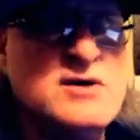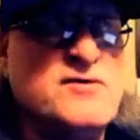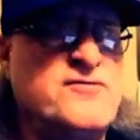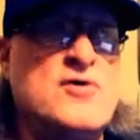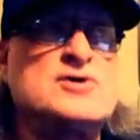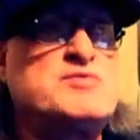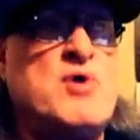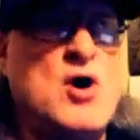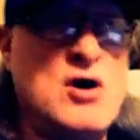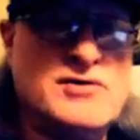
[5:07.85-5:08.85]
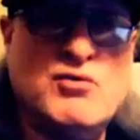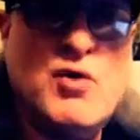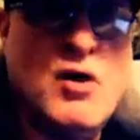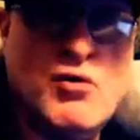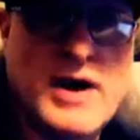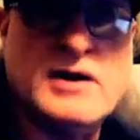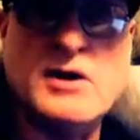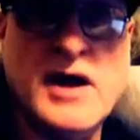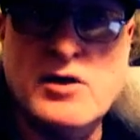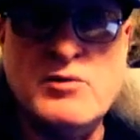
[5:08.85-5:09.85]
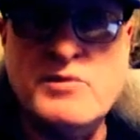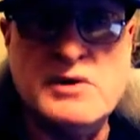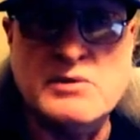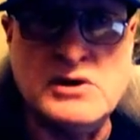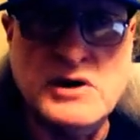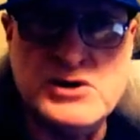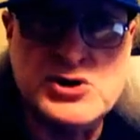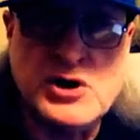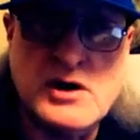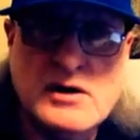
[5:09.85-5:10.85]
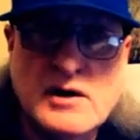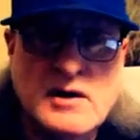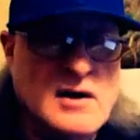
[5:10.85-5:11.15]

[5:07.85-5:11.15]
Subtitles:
the first part, the well-regulated militia,